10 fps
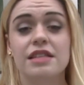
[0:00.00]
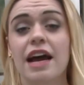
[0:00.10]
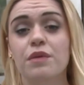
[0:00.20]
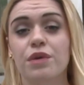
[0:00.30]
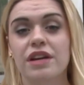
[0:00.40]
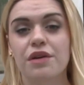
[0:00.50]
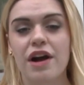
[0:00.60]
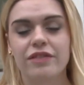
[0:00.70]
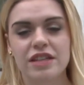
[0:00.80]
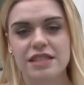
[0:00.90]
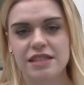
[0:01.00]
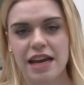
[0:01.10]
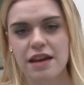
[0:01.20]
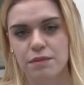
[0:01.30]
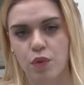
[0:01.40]
Tonight, we're here at the
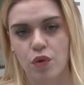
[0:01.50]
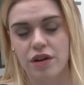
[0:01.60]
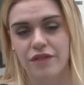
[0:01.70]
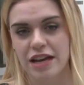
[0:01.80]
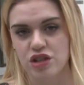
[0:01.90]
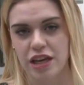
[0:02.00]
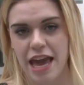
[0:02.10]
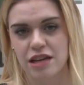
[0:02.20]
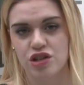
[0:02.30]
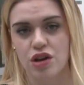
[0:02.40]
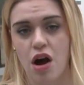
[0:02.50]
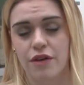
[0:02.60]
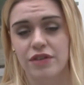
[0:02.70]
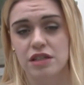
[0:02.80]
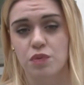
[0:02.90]
State Board of Education
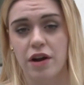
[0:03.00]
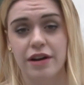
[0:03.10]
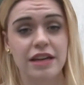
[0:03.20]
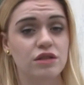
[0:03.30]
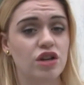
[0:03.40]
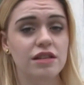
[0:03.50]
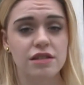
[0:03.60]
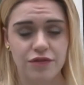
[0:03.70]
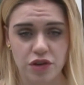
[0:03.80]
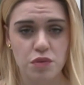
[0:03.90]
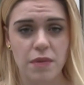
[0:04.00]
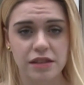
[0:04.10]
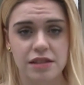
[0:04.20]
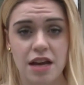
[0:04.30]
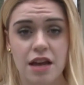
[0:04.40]
office, where in just a few
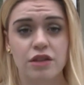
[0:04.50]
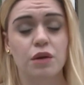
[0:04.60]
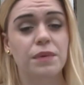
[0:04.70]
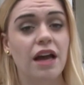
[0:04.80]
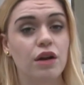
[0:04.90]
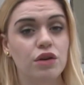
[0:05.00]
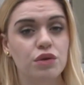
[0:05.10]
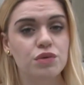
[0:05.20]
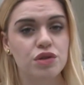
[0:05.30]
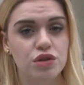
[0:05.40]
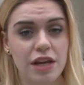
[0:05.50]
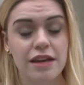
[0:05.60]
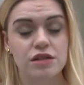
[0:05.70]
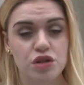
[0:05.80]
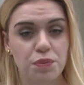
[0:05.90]
months, there'll be a new
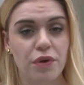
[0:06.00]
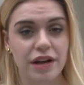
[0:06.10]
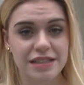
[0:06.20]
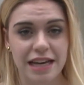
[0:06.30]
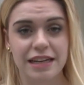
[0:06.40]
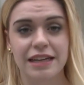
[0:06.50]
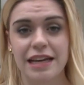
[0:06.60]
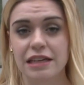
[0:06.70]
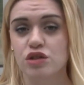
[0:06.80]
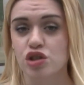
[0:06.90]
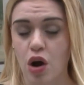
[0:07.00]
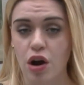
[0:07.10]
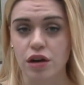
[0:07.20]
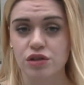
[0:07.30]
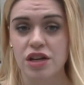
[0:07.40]
state superintendent in
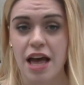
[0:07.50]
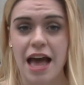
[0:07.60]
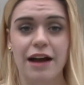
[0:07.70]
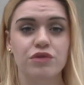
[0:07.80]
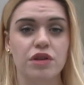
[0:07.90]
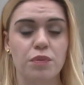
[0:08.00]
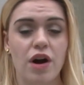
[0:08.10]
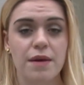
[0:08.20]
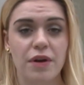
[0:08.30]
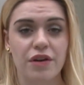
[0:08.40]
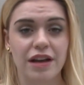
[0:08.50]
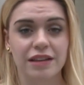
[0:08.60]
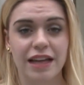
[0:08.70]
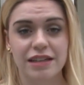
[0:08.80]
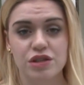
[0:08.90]
charge. After the primary
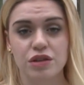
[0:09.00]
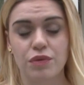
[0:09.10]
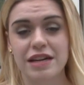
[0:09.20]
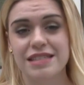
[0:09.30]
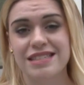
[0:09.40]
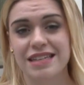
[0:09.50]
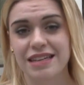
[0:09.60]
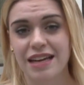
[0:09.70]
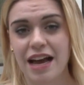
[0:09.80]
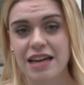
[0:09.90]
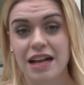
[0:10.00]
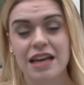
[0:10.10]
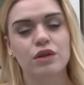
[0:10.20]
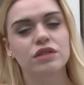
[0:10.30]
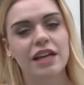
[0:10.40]
election race tonight,
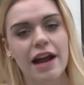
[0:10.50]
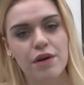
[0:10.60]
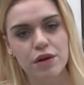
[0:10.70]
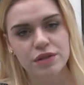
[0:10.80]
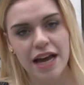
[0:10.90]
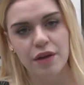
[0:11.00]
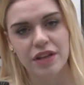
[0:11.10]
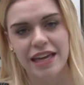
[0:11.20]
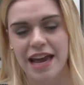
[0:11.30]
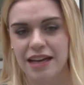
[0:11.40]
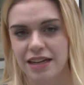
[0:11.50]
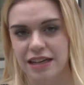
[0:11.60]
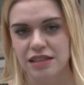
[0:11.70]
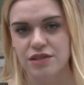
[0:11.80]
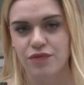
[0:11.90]
it'll narrow down the
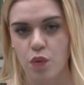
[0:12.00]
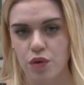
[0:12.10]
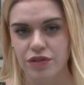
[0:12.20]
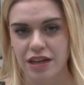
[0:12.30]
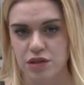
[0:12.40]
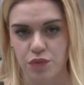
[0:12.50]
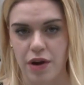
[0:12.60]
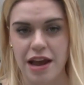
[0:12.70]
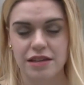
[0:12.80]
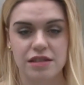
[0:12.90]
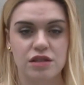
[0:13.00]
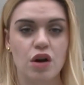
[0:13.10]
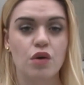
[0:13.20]
candidates for this race.